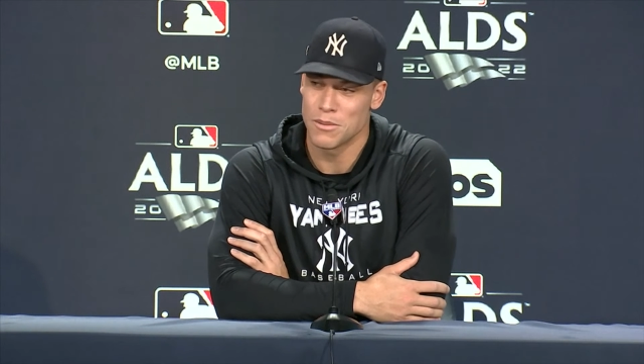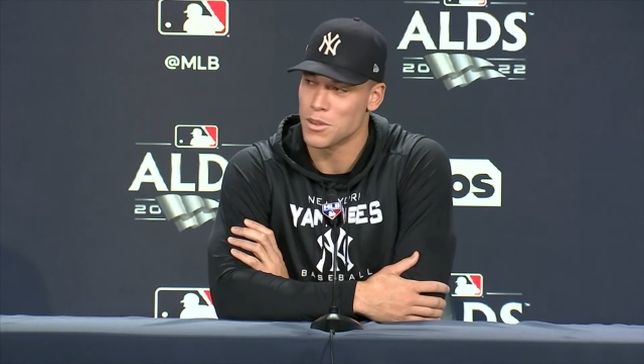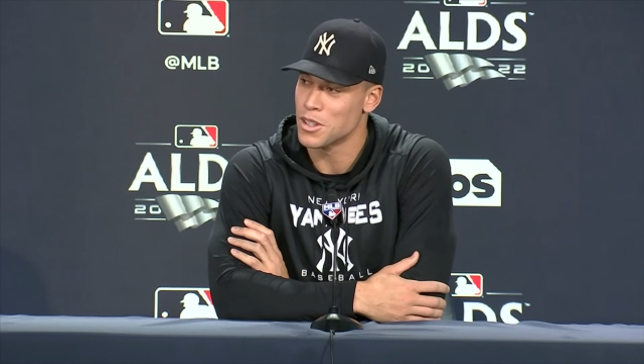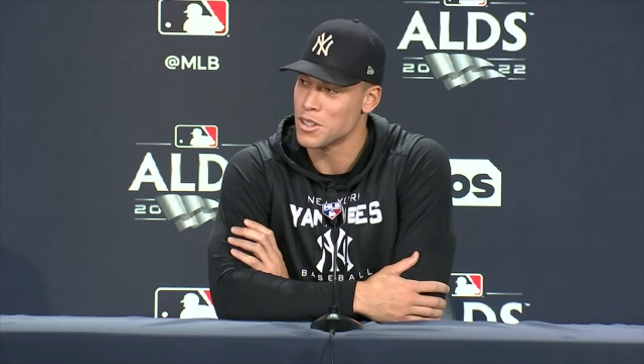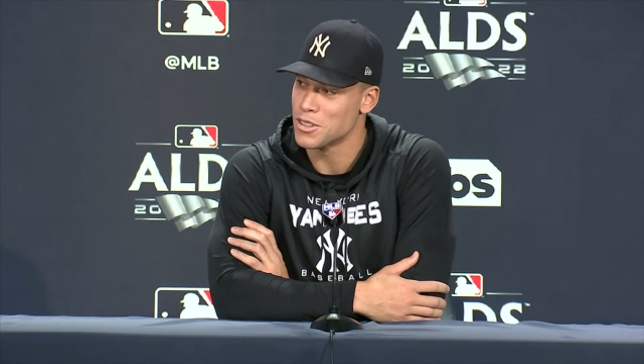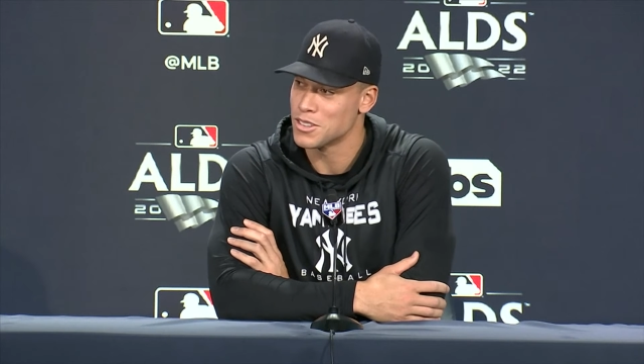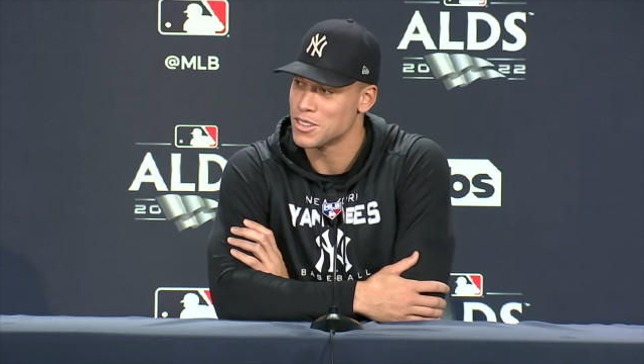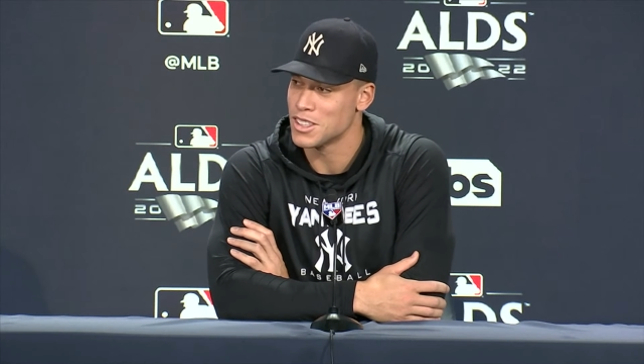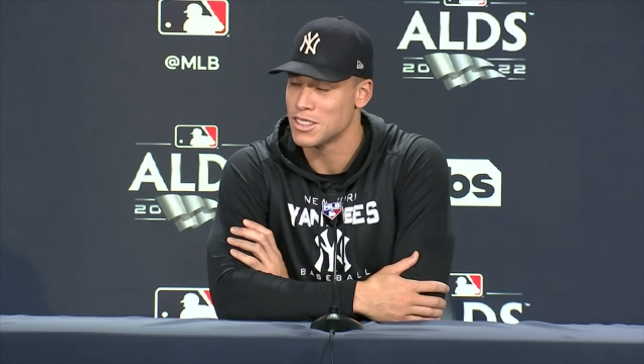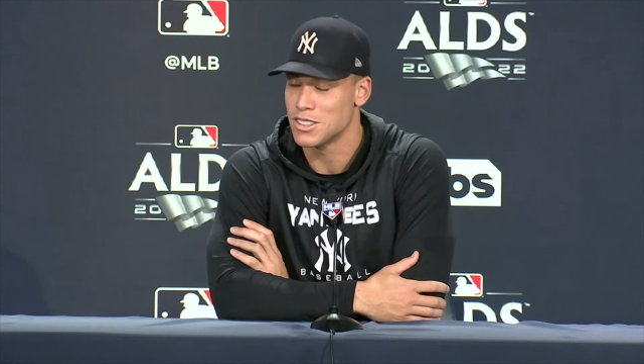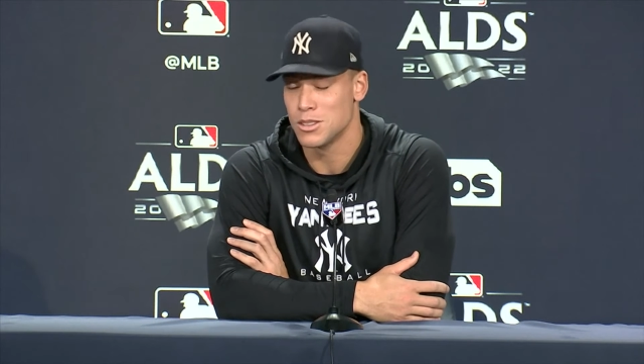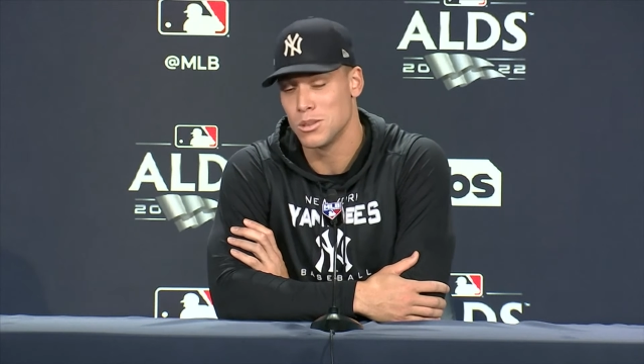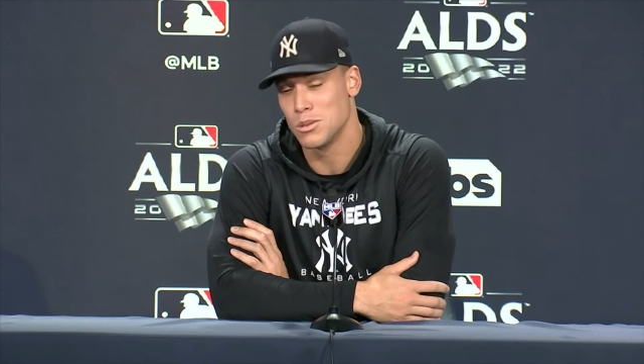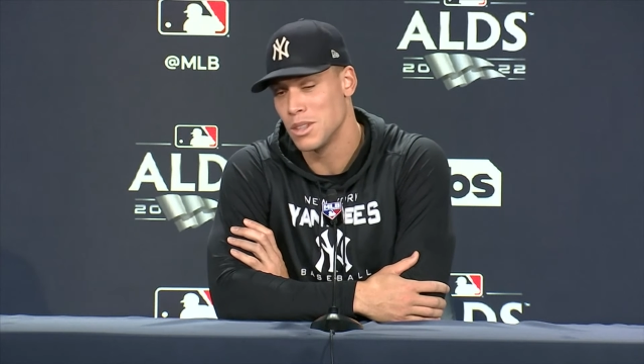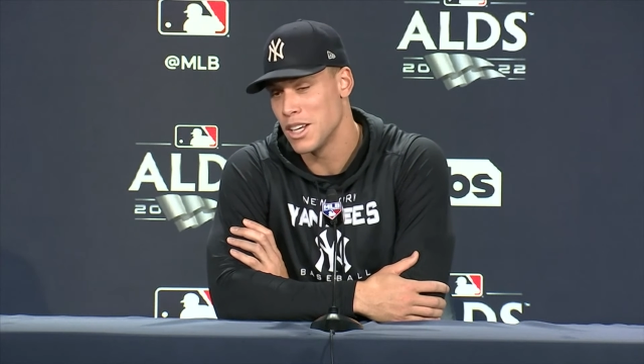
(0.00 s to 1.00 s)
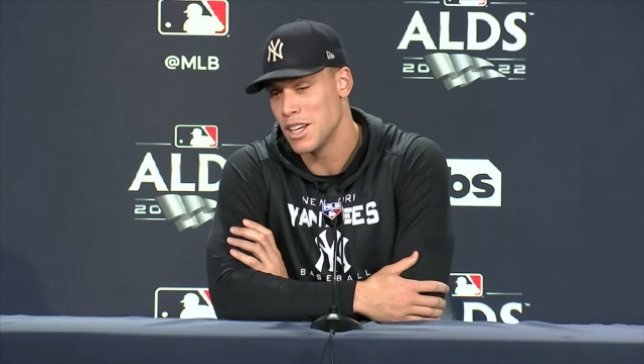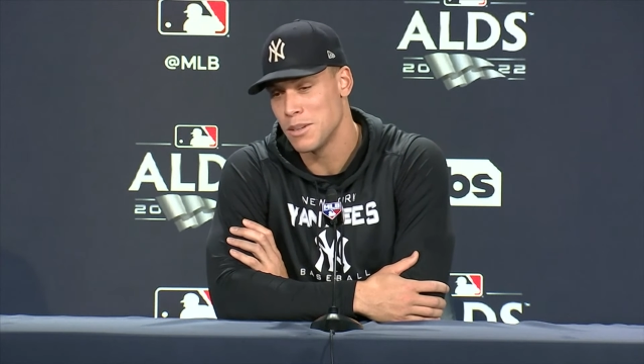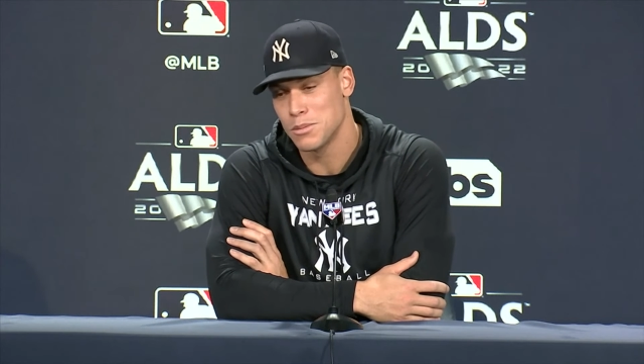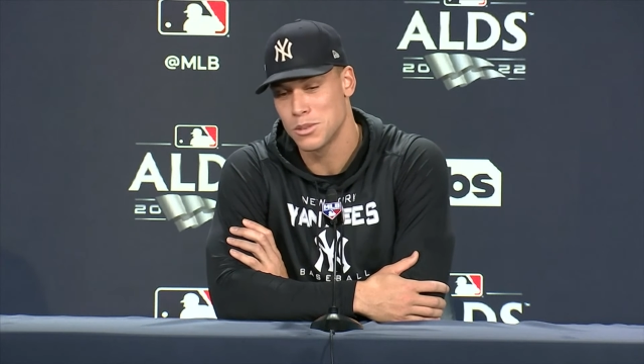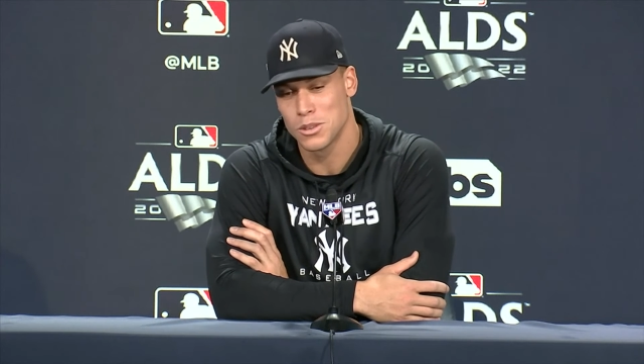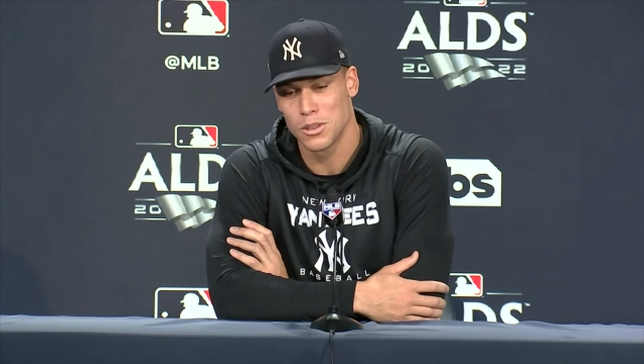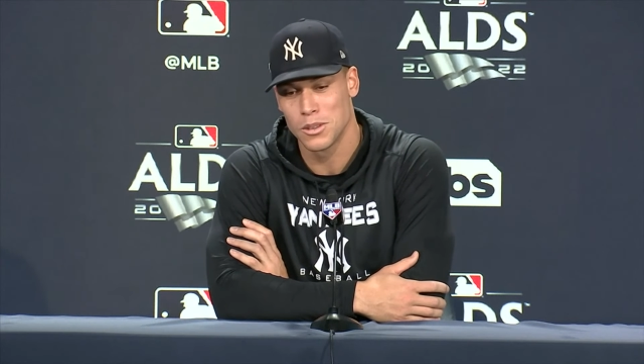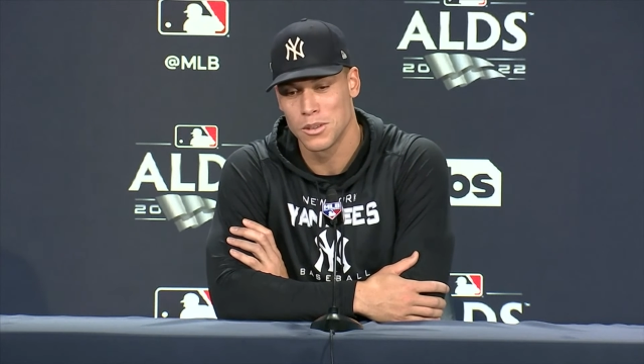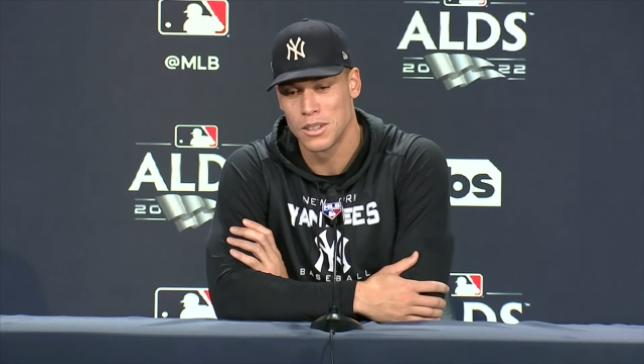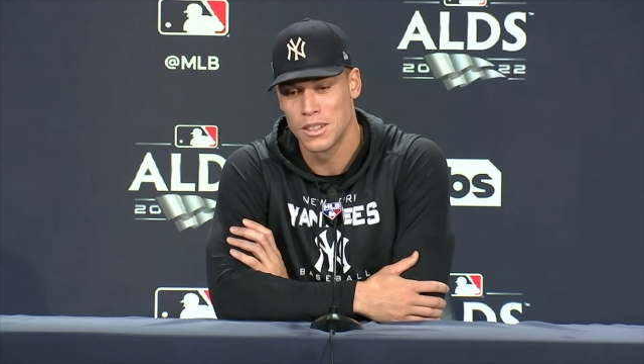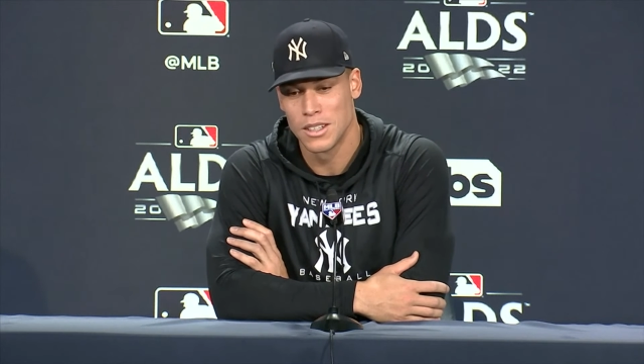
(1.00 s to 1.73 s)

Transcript: for 162 games. So